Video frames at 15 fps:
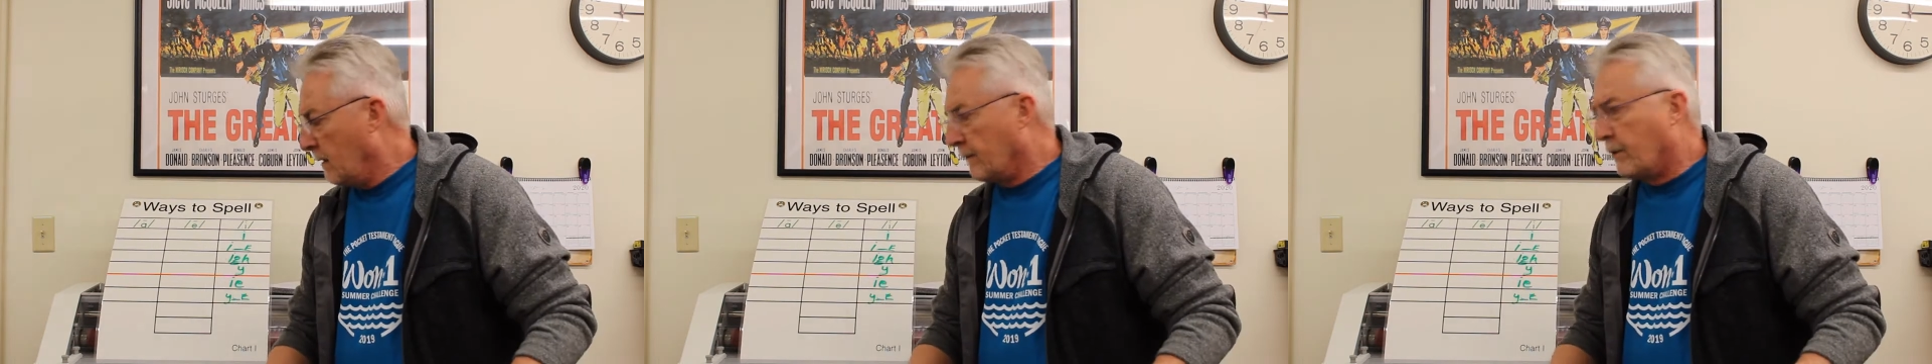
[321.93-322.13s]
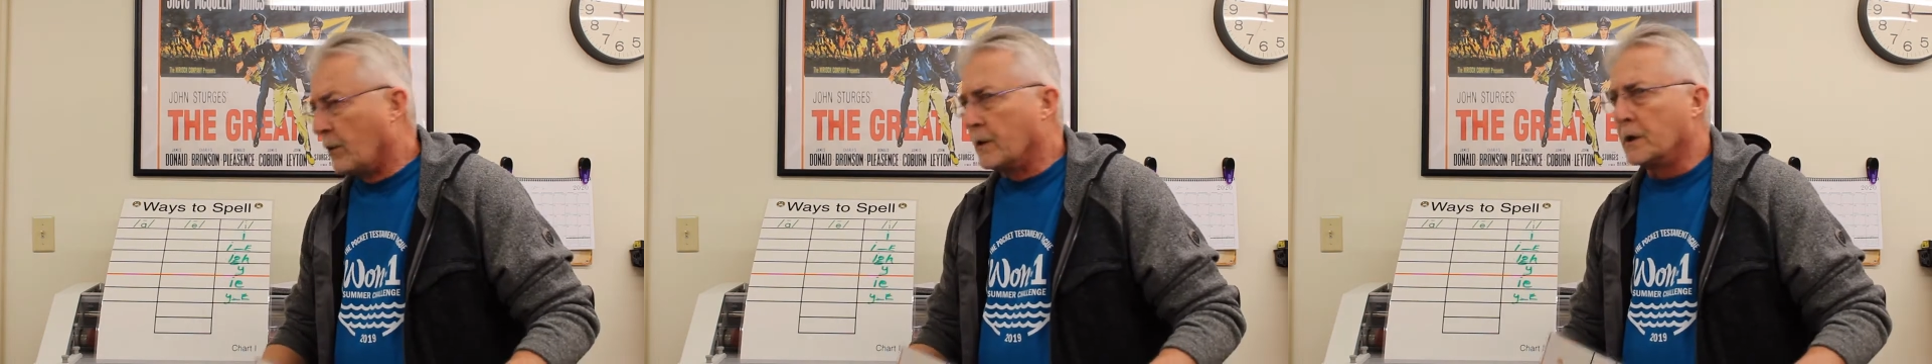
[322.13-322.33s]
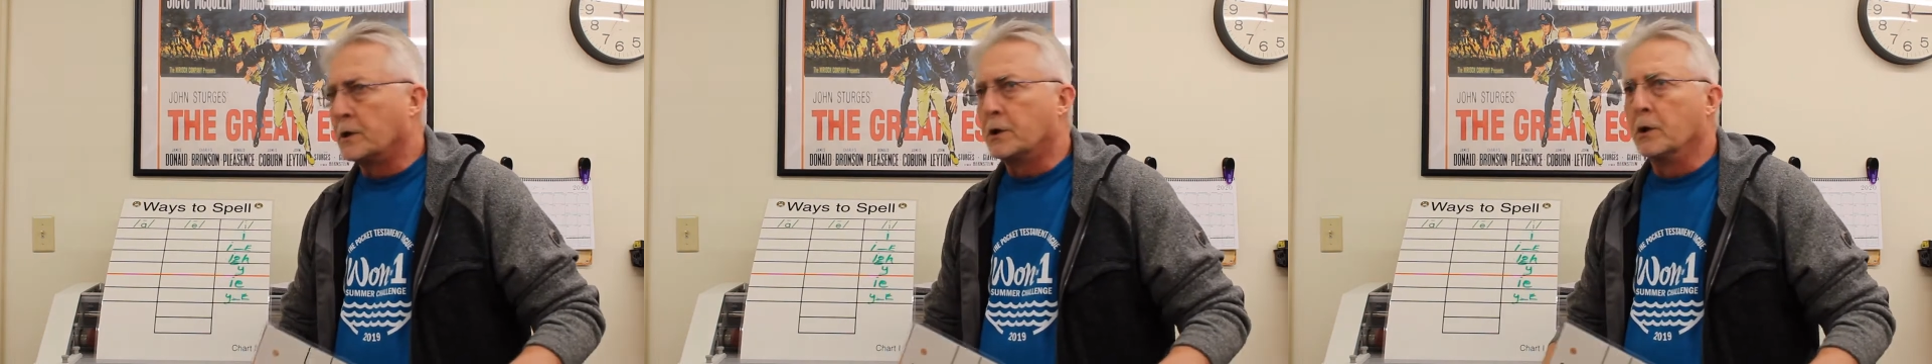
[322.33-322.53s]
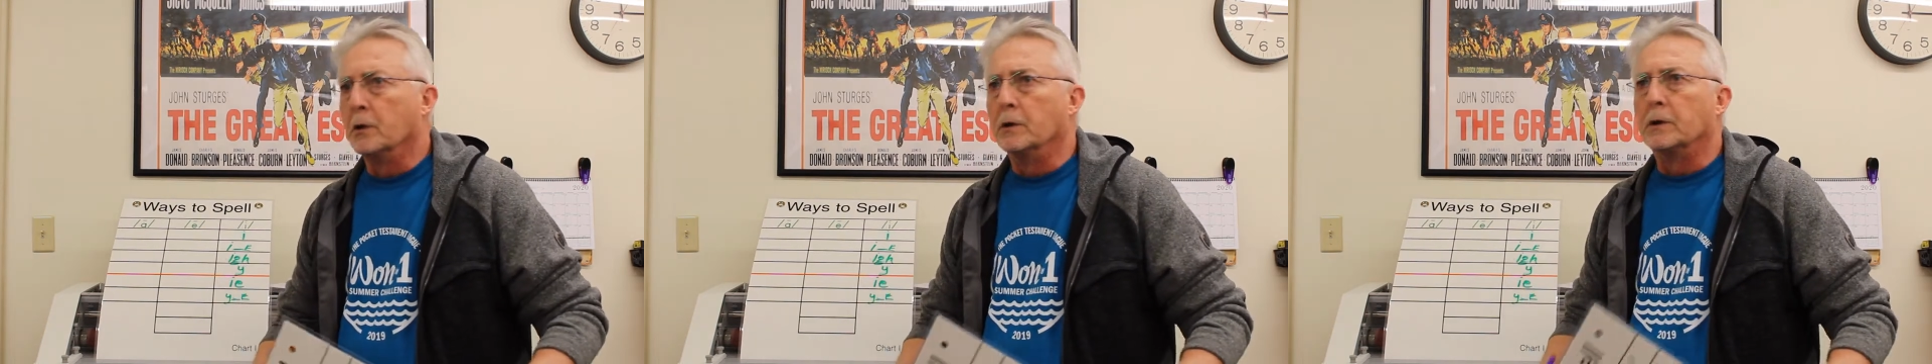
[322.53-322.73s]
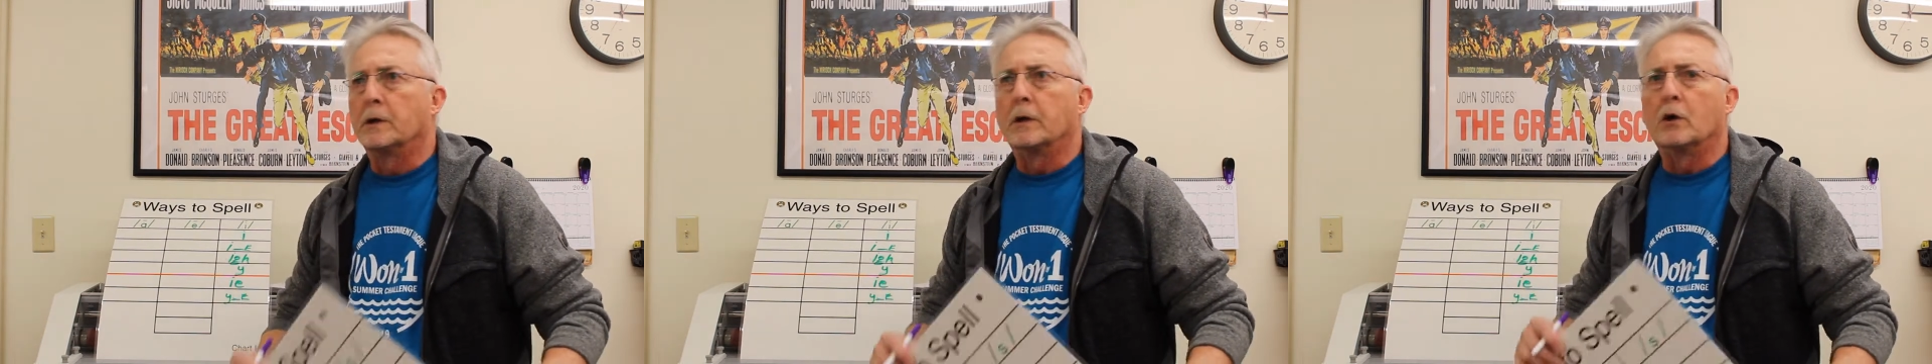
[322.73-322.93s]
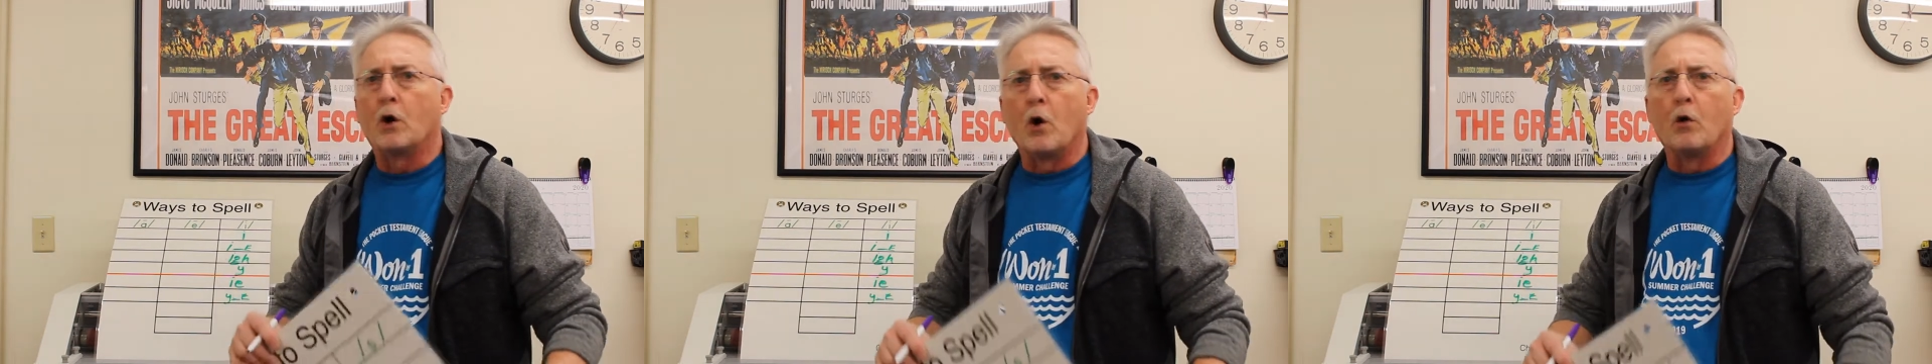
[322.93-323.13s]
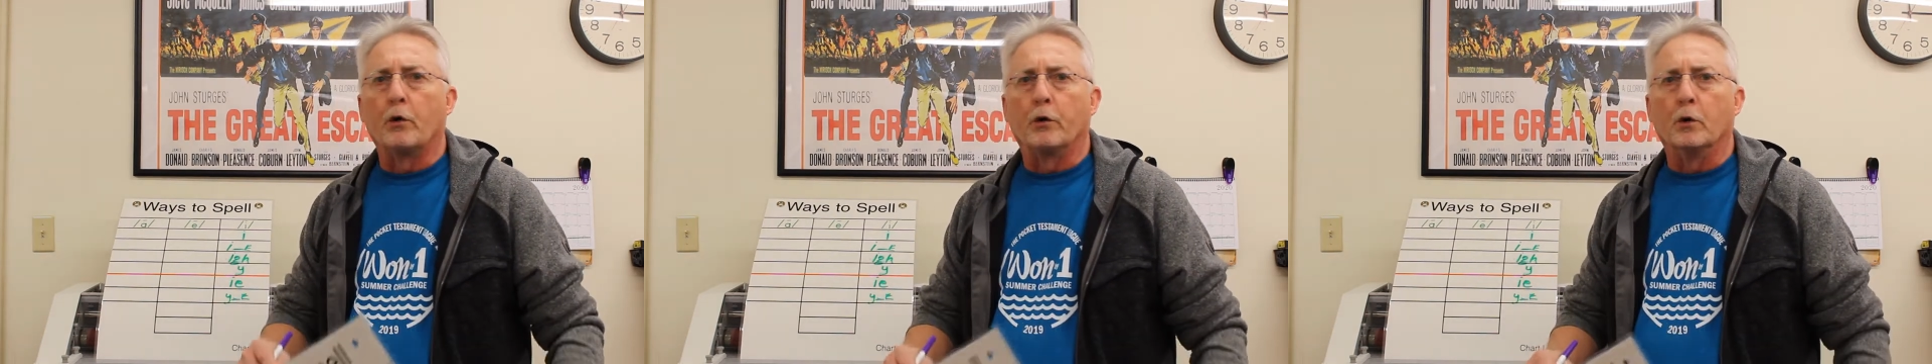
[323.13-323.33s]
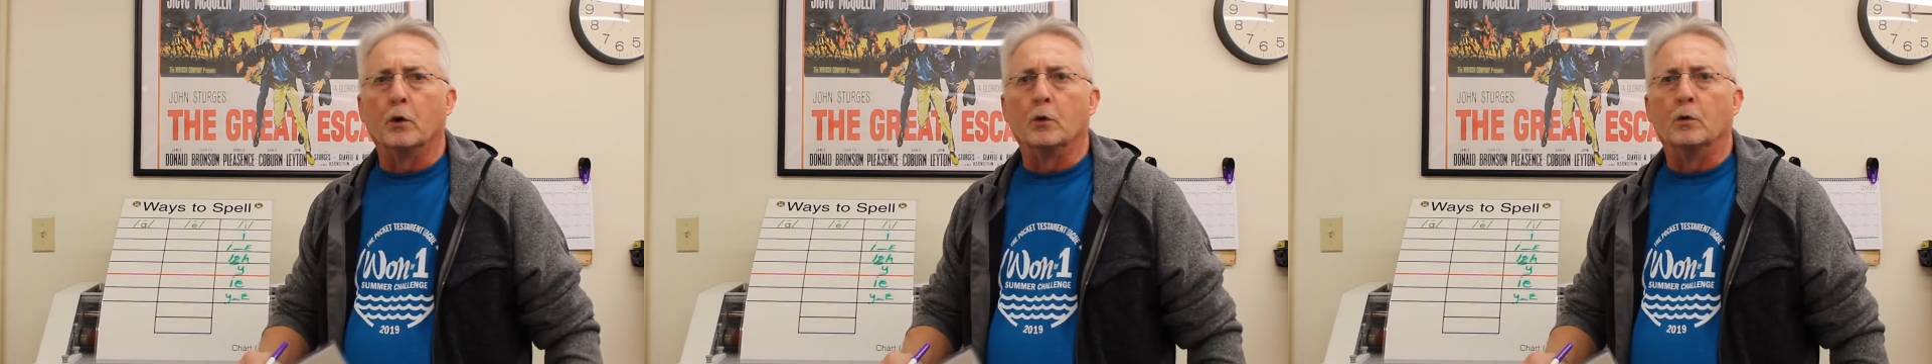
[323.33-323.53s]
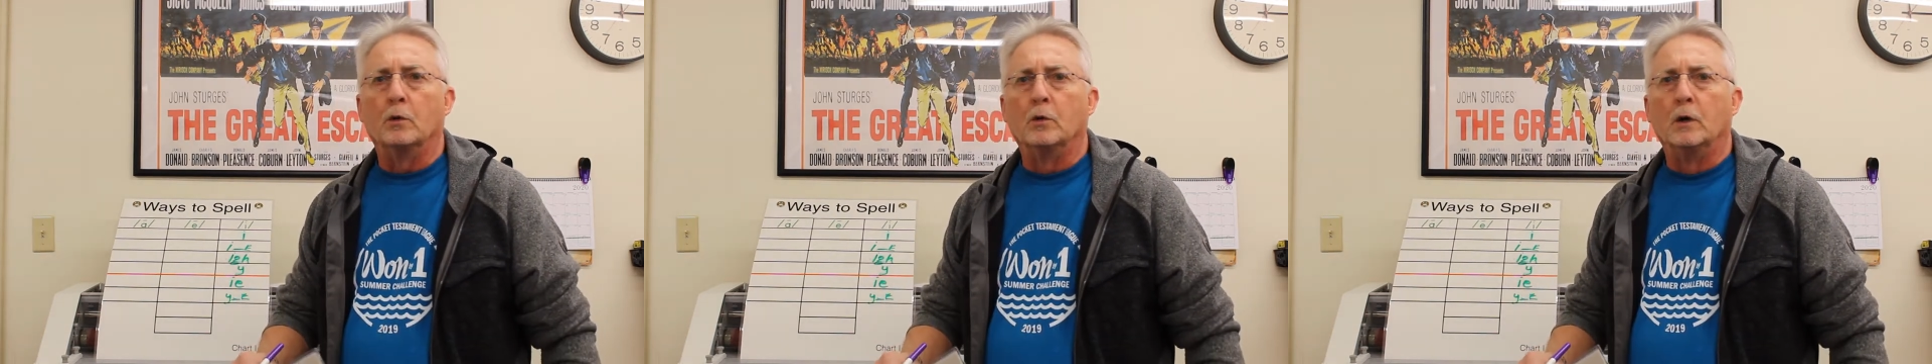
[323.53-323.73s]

for the student to go through